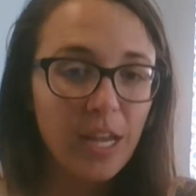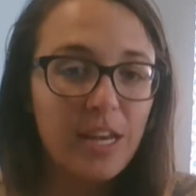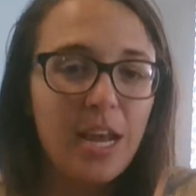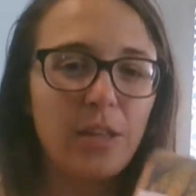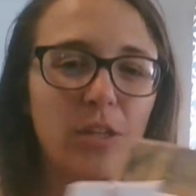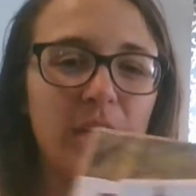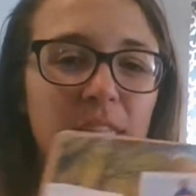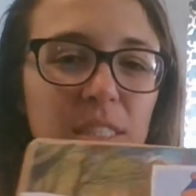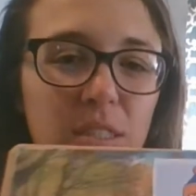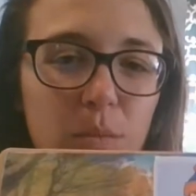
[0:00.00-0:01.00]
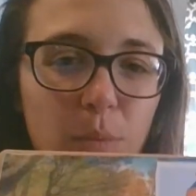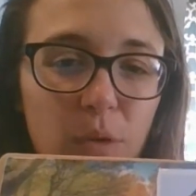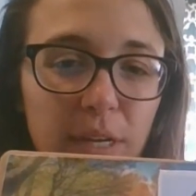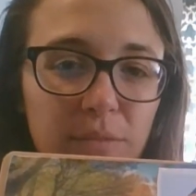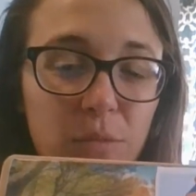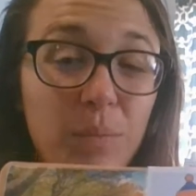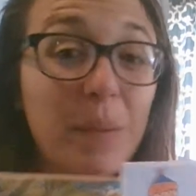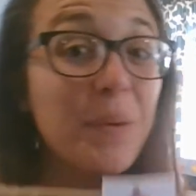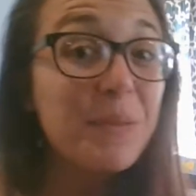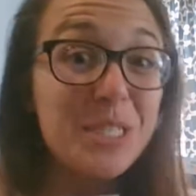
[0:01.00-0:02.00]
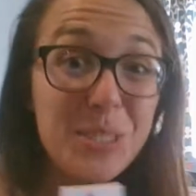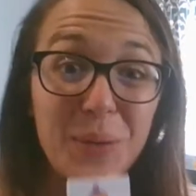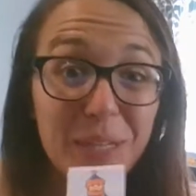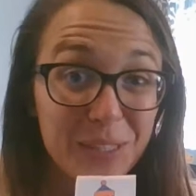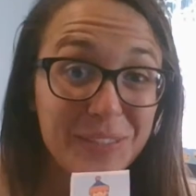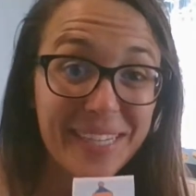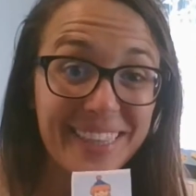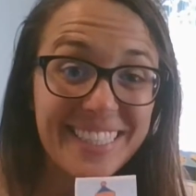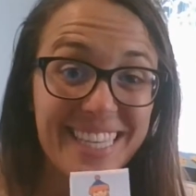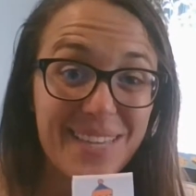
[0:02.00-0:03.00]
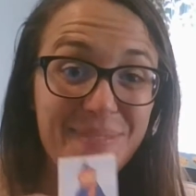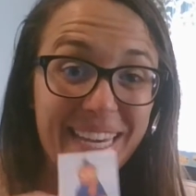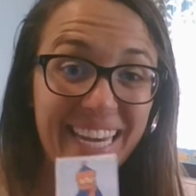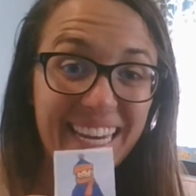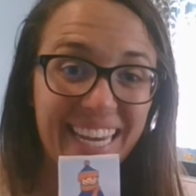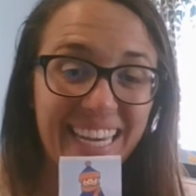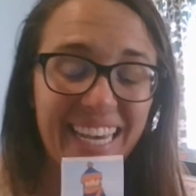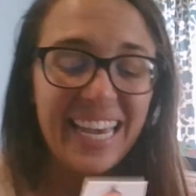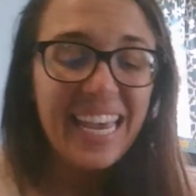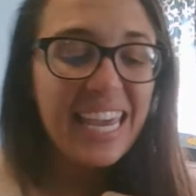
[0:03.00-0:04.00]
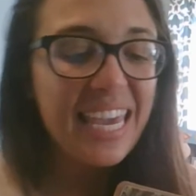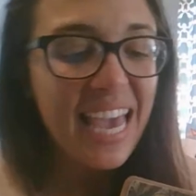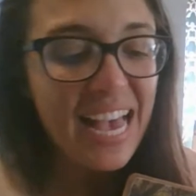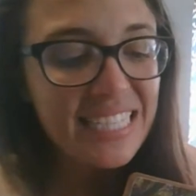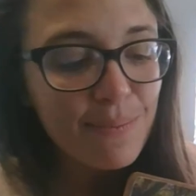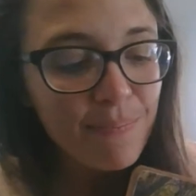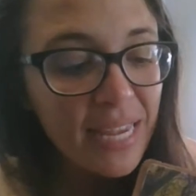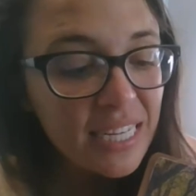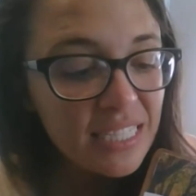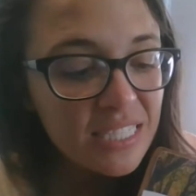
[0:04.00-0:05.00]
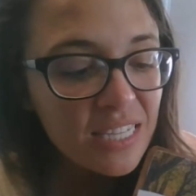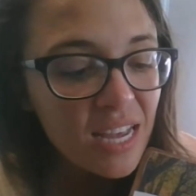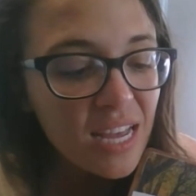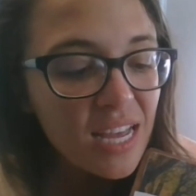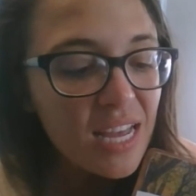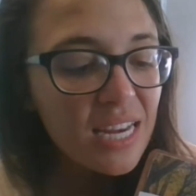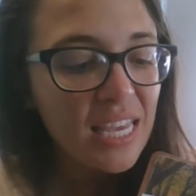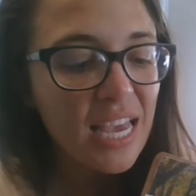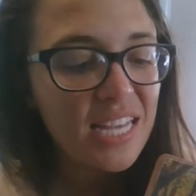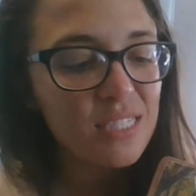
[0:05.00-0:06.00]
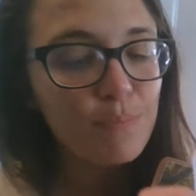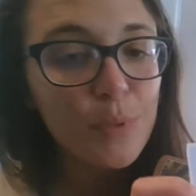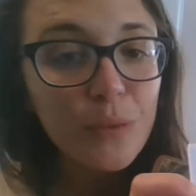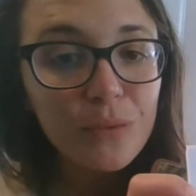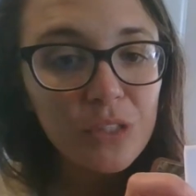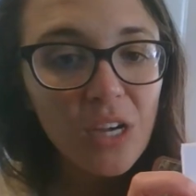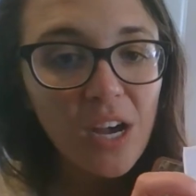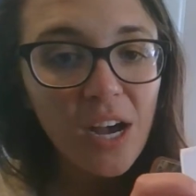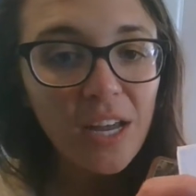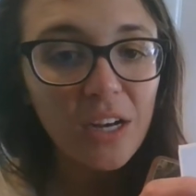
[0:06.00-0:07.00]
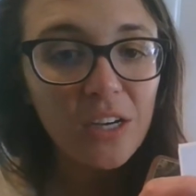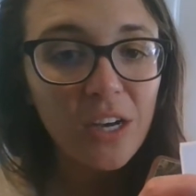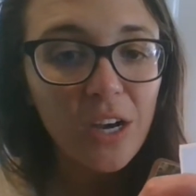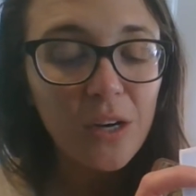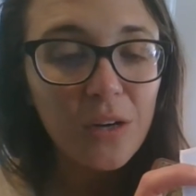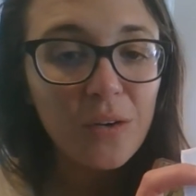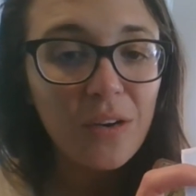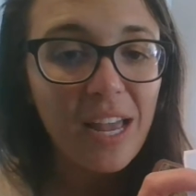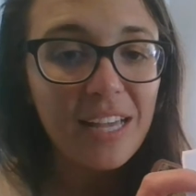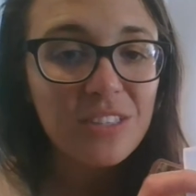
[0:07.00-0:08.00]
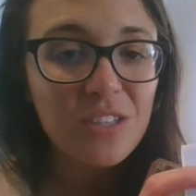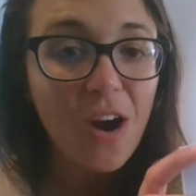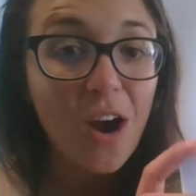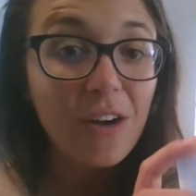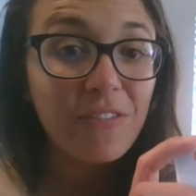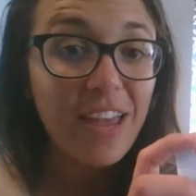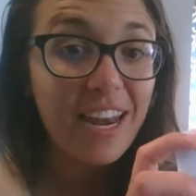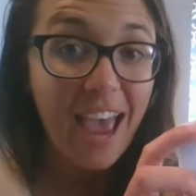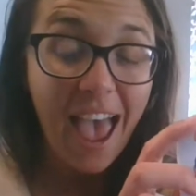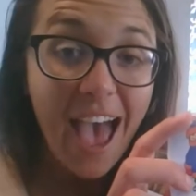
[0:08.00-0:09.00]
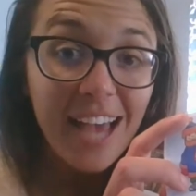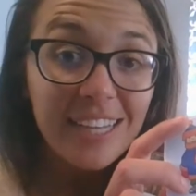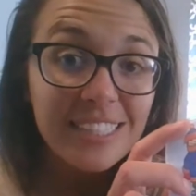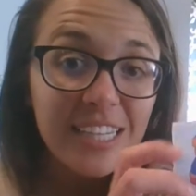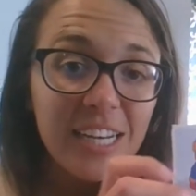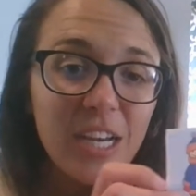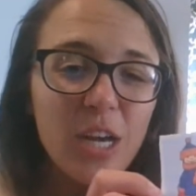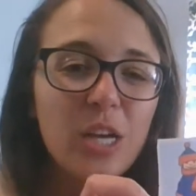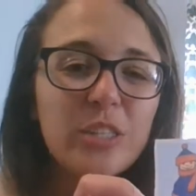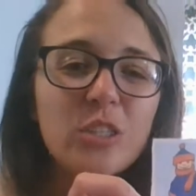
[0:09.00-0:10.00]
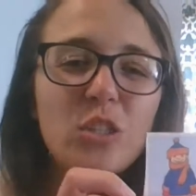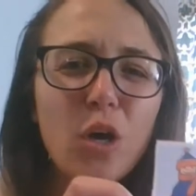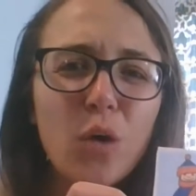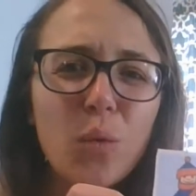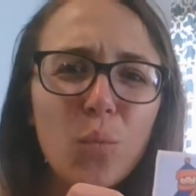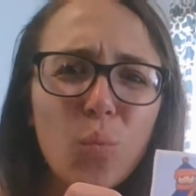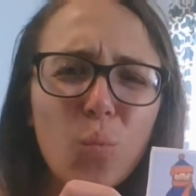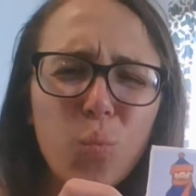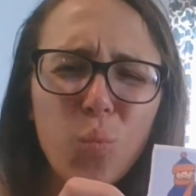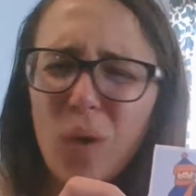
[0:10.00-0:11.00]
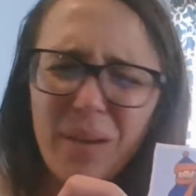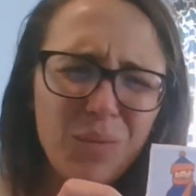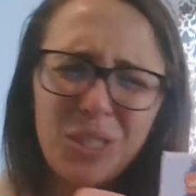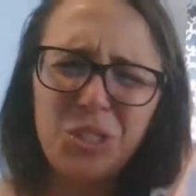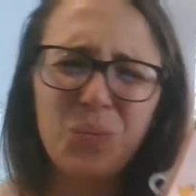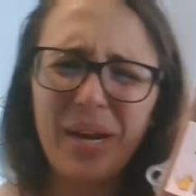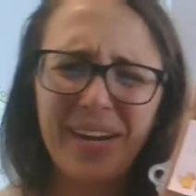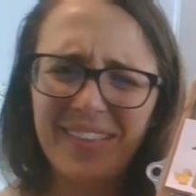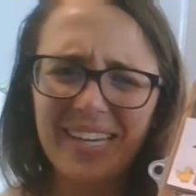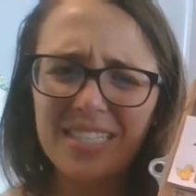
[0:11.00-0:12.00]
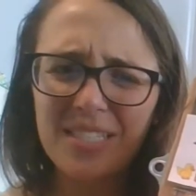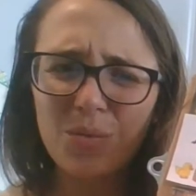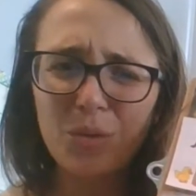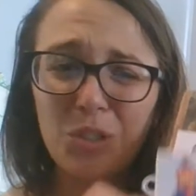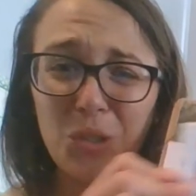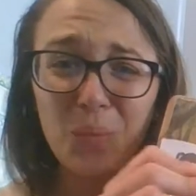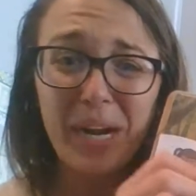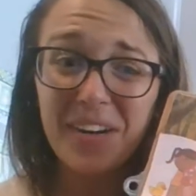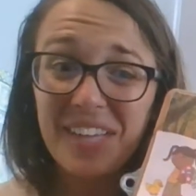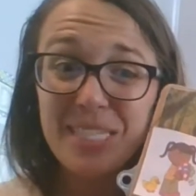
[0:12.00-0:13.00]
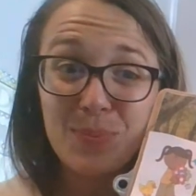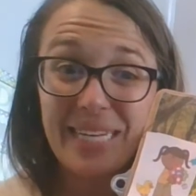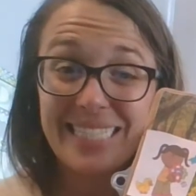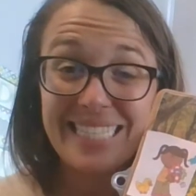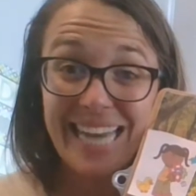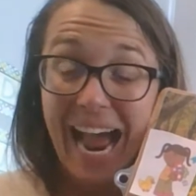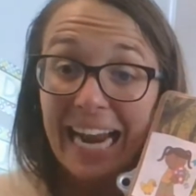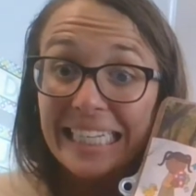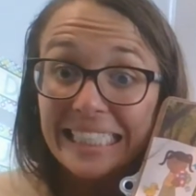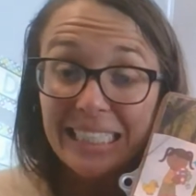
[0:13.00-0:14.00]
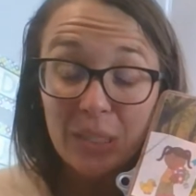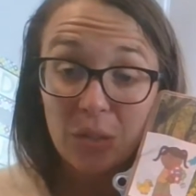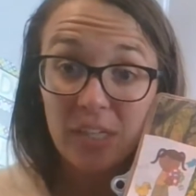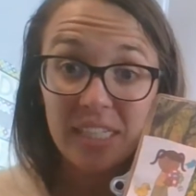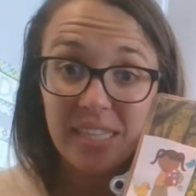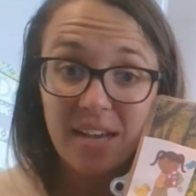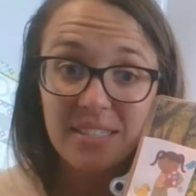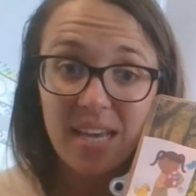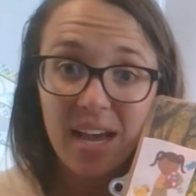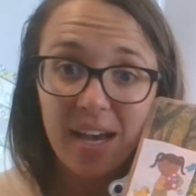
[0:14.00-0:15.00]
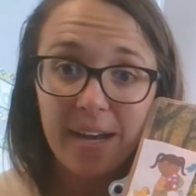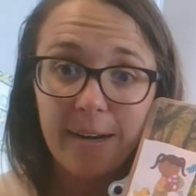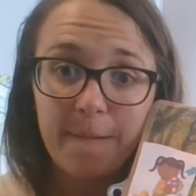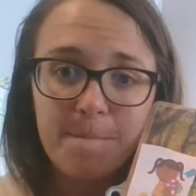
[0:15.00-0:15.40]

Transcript: Now look at this little boy. Remember, Miss Stewart looked like this at the beginning. He has mittens on, he has boots on, a coat and scarf and hat. So when would you wear this? Would you wear this when it's 90 degrees outside?